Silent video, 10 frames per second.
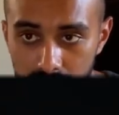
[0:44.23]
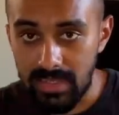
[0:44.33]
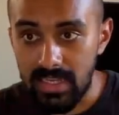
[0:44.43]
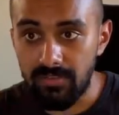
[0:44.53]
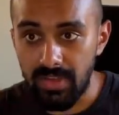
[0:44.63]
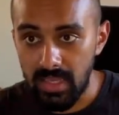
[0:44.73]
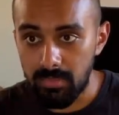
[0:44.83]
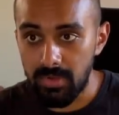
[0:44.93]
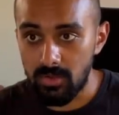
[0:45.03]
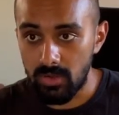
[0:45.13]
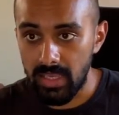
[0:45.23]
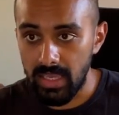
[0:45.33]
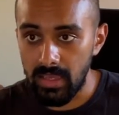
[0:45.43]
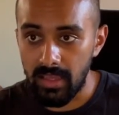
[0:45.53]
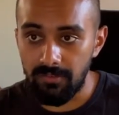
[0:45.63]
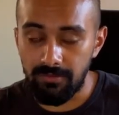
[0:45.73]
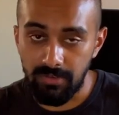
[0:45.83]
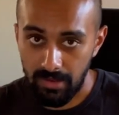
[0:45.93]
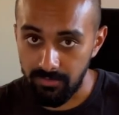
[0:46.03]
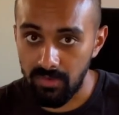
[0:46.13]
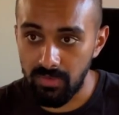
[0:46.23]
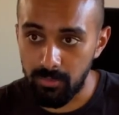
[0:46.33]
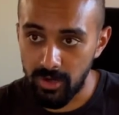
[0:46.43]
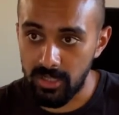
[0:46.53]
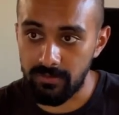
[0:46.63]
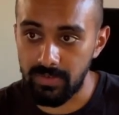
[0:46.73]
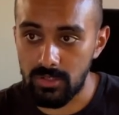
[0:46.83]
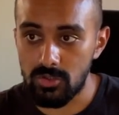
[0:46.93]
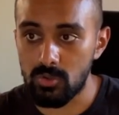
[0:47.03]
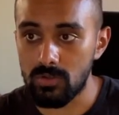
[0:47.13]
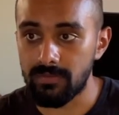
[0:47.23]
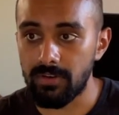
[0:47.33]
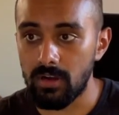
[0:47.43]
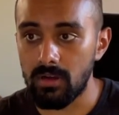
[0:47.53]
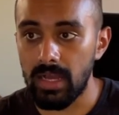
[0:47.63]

Kinda vague, but okay, I think from the product features so far,